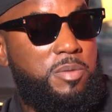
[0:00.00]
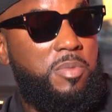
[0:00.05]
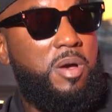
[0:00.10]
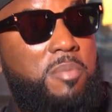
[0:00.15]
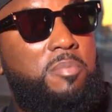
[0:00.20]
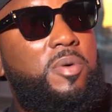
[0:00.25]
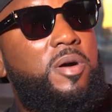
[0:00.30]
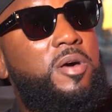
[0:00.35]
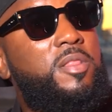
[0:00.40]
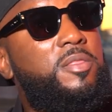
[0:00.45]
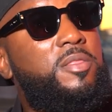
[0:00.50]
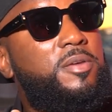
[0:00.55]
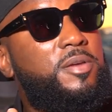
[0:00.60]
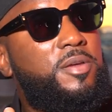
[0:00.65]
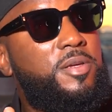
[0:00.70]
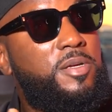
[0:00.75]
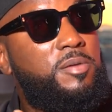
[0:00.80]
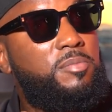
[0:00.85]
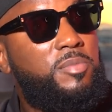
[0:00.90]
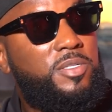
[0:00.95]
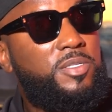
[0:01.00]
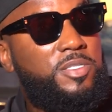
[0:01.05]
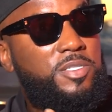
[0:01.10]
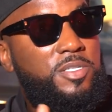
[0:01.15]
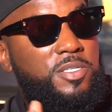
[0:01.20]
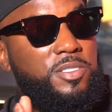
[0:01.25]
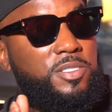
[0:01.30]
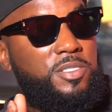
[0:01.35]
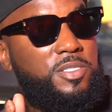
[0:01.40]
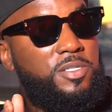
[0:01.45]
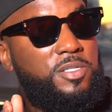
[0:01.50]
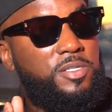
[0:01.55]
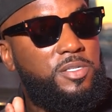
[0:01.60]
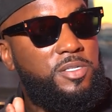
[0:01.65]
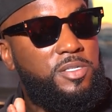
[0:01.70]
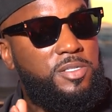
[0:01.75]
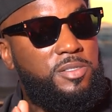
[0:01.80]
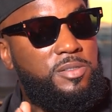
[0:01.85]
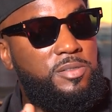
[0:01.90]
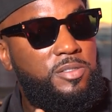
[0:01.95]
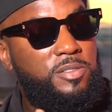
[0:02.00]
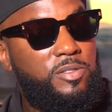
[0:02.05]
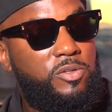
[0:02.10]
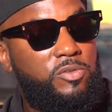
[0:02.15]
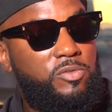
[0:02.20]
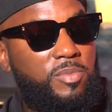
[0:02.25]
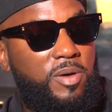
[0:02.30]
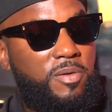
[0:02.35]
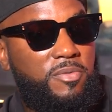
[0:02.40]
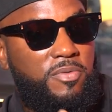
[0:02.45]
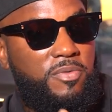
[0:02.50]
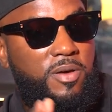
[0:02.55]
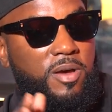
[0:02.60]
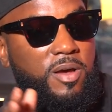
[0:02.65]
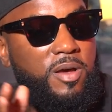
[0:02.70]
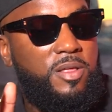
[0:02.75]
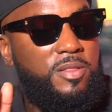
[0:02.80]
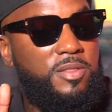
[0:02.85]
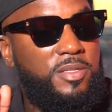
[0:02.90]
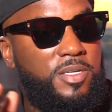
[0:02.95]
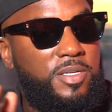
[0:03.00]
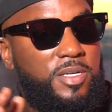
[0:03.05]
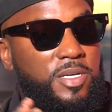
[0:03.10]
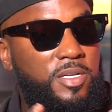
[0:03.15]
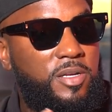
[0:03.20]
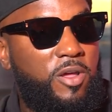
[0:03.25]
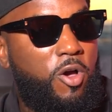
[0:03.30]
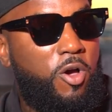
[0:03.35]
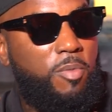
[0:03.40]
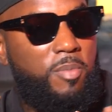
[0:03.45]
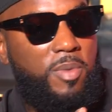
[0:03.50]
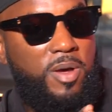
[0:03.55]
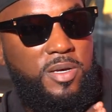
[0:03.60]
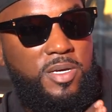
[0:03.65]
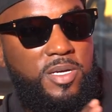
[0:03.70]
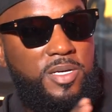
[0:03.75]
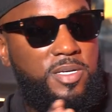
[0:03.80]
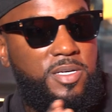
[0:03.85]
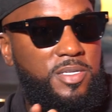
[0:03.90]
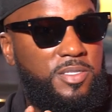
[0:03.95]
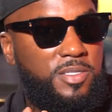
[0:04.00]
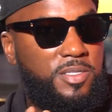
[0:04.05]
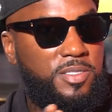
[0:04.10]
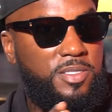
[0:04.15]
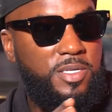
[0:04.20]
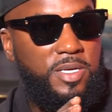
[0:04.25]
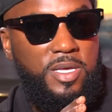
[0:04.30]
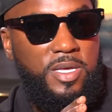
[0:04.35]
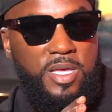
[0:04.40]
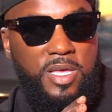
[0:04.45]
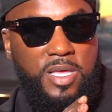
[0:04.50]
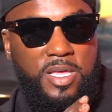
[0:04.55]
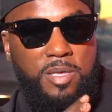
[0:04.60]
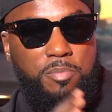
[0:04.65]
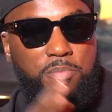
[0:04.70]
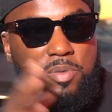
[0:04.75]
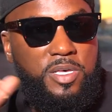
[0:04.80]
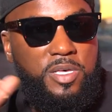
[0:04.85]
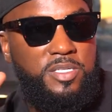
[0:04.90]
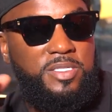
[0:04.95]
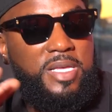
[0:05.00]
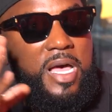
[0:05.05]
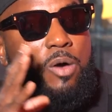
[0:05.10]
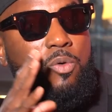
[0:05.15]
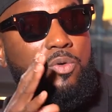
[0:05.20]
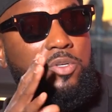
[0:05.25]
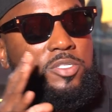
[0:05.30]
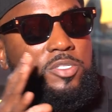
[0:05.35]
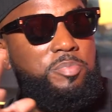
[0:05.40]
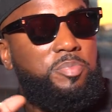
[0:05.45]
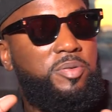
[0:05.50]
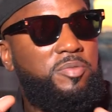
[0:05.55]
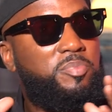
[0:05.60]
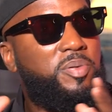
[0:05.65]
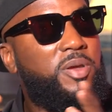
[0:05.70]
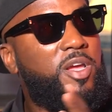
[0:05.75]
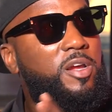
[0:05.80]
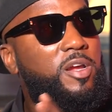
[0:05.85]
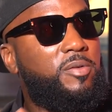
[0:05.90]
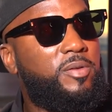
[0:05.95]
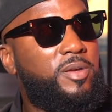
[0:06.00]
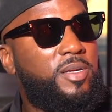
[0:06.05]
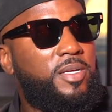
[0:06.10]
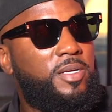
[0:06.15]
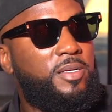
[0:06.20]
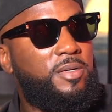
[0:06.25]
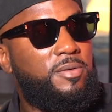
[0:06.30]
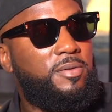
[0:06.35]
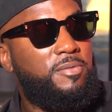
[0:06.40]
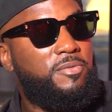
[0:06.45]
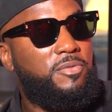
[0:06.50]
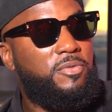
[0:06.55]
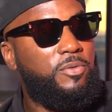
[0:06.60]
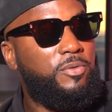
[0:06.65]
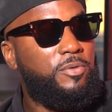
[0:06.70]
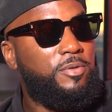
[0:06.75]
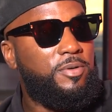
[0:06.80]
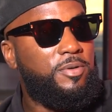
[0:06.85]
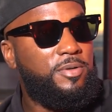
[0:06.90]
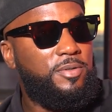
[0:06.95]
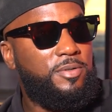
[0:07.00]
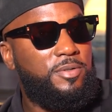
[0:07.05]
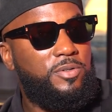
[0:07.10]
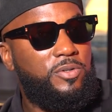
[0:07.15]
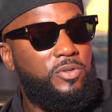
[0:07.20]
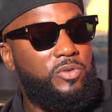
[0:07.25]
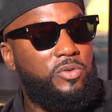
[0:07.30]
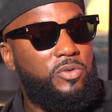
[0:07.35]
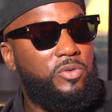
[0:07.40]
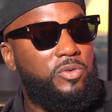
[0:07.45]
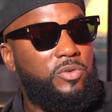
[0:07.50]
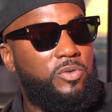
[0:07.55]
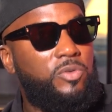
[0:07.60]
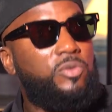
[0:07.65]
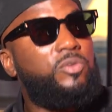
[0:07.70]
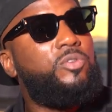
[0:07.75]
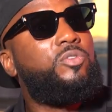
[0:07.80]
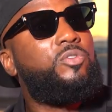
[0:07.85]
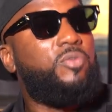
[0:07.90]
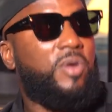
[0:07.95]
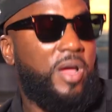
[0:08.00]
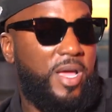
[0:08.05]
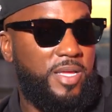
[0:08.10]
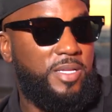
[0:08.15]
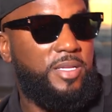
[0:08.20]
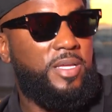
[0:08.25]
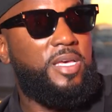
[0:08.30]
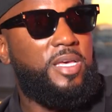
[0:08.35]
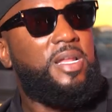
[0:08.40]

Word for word: and my mother and yeah. my sister and you know, my father and all my cousins because I was preparing for the worst. Right.